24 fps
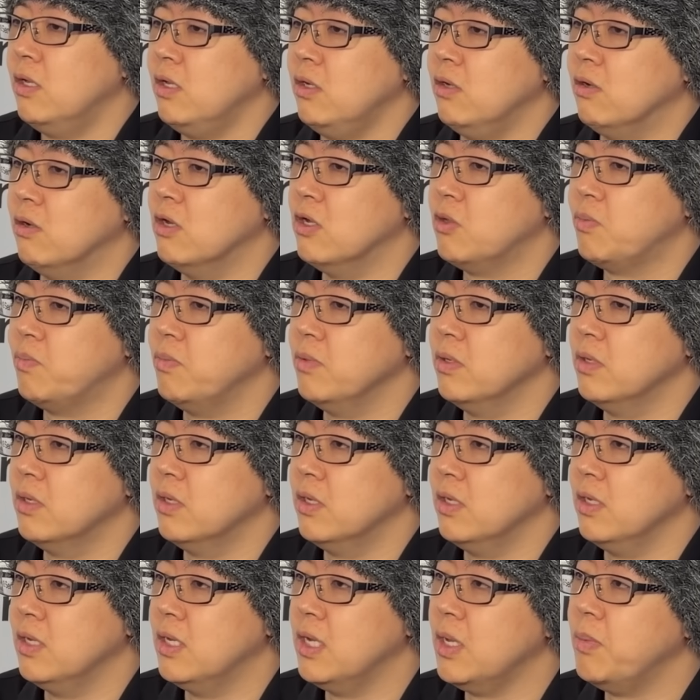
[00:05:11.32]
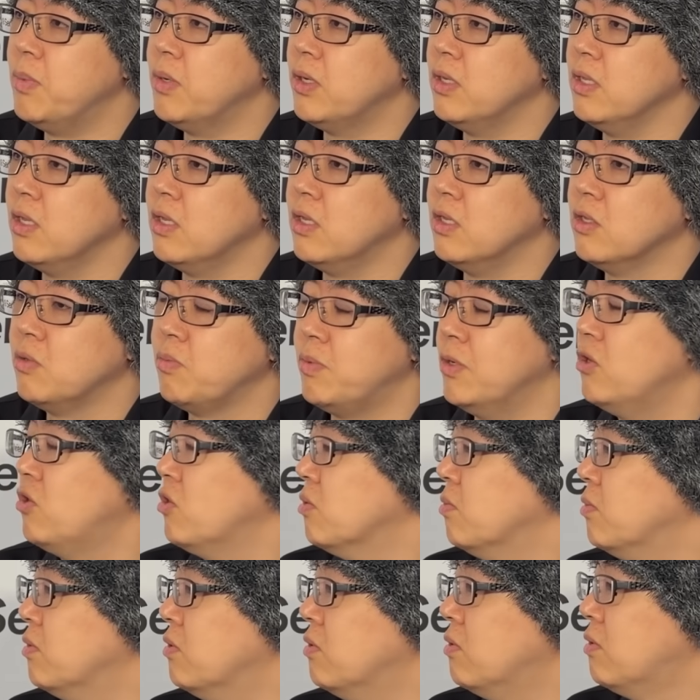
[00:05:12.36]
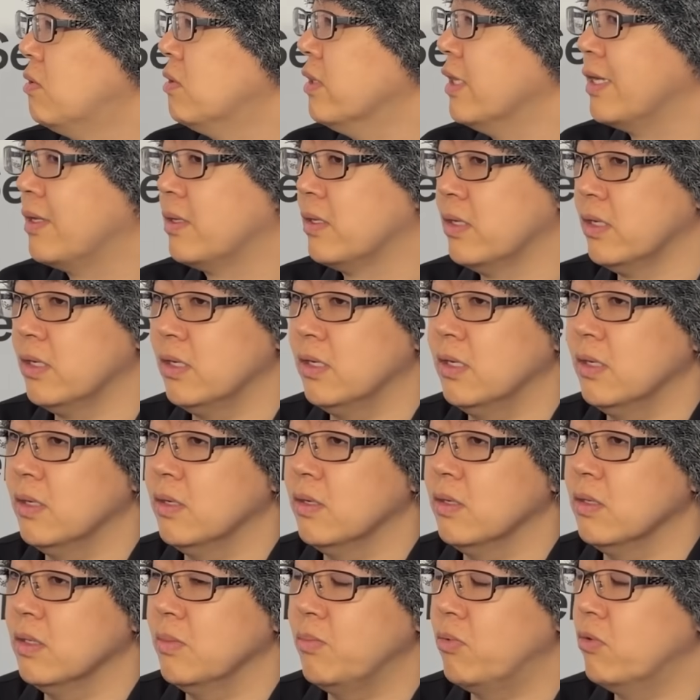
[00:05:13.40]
you're enabling special modes like uh,